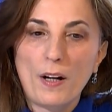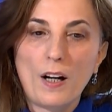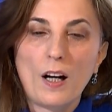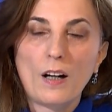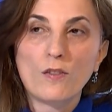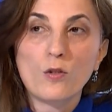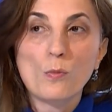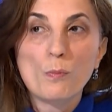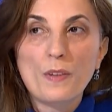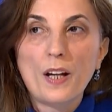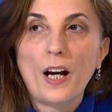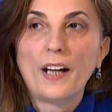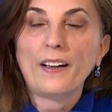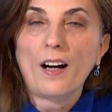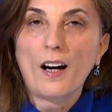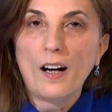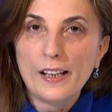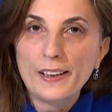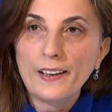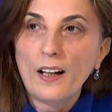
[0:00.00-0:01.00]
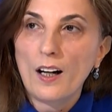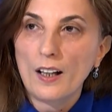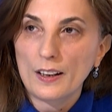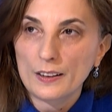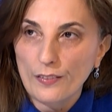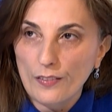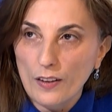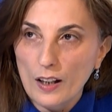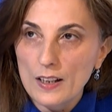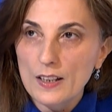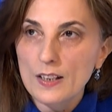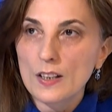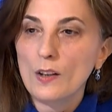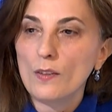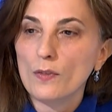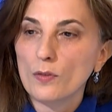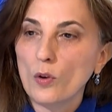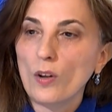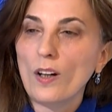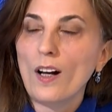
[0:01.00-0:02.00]
Only personal data remains
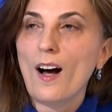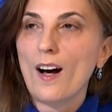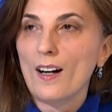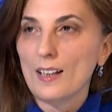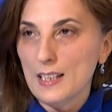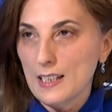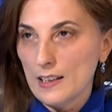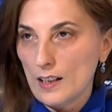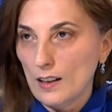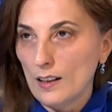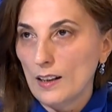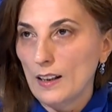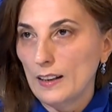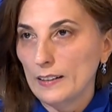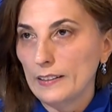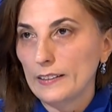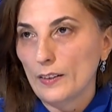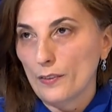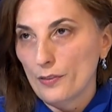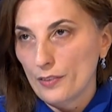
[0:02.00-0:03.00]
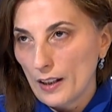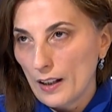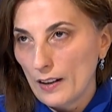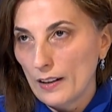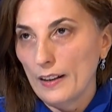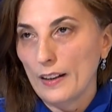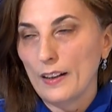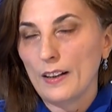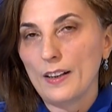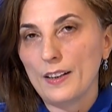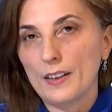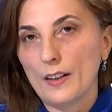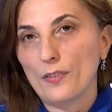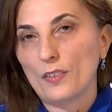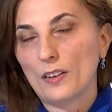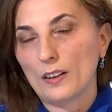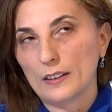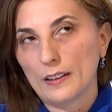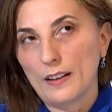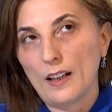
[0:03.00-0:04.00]
unpublished, as the person's privacy
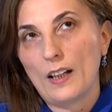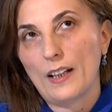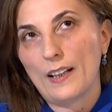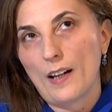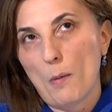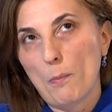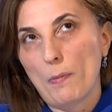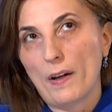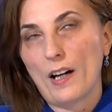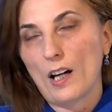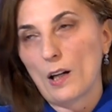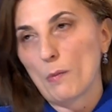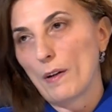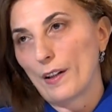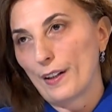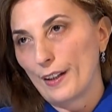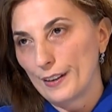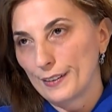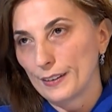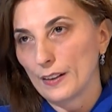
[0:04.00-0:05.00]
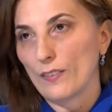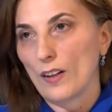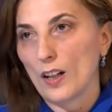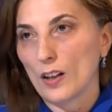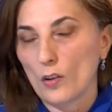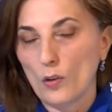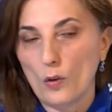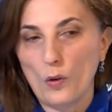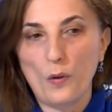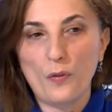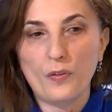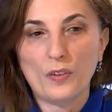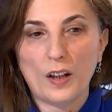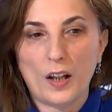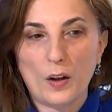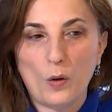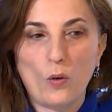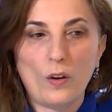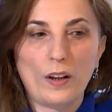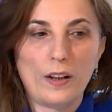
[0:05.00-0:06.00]
may be compromised. a
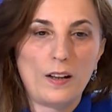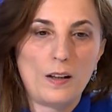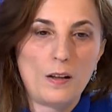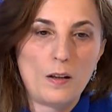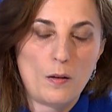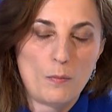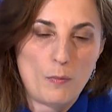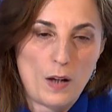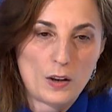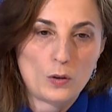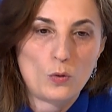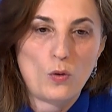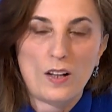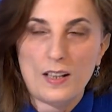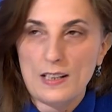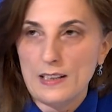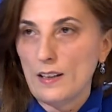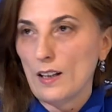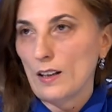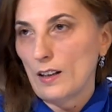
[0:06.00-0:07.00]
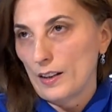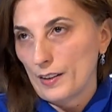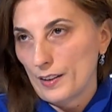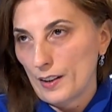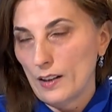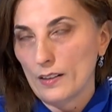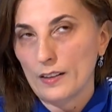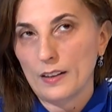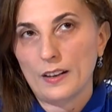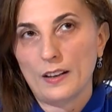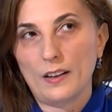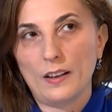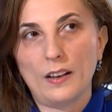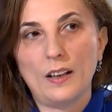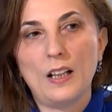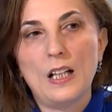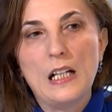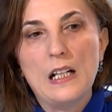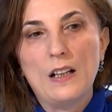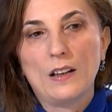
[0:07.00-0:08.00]
really valuable amount of
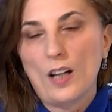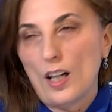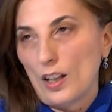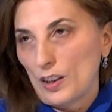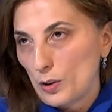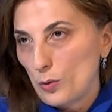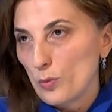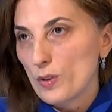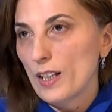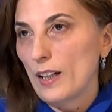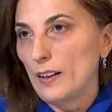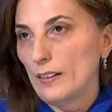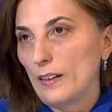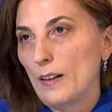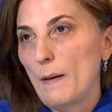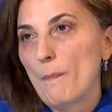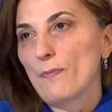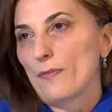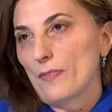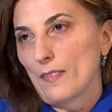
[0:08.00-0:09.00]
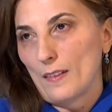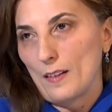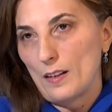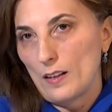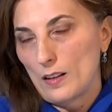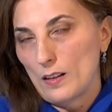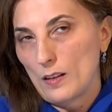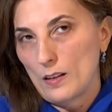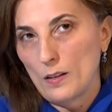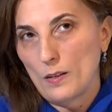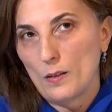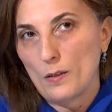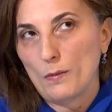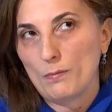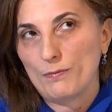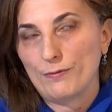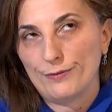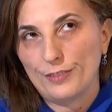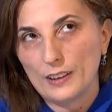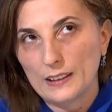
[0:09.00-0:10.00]
information will be revealed, and not
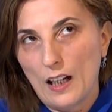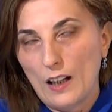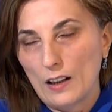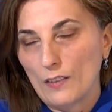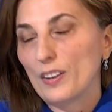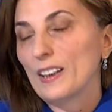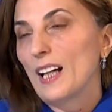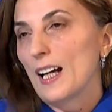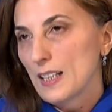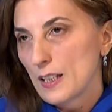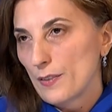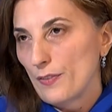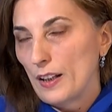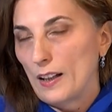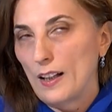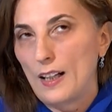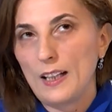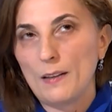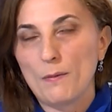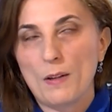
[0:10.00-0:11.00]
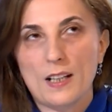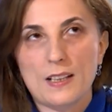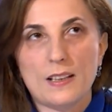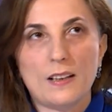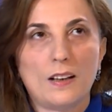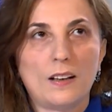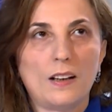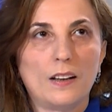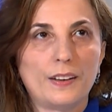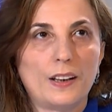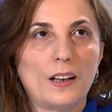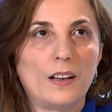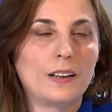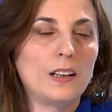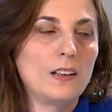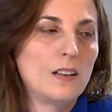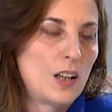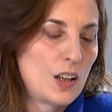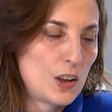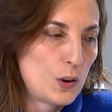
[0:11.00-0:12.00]
only journalists and non-governmental
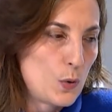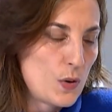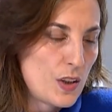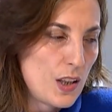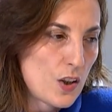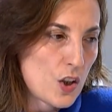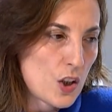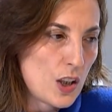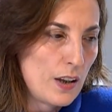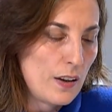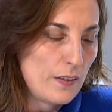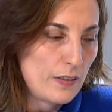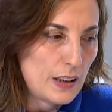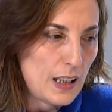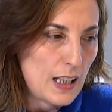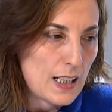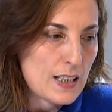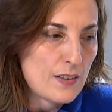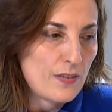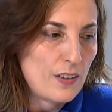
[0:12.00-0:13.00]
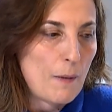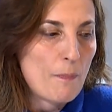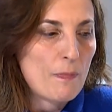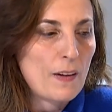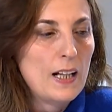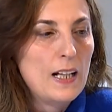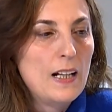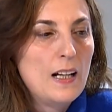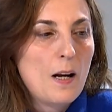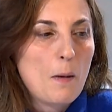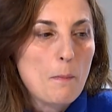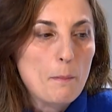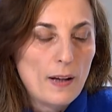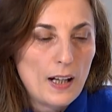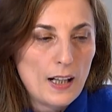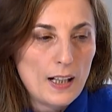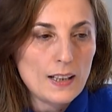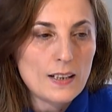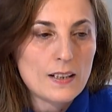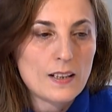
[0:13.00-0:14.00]
organizations, but
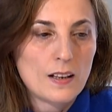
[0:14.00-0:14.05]
citizens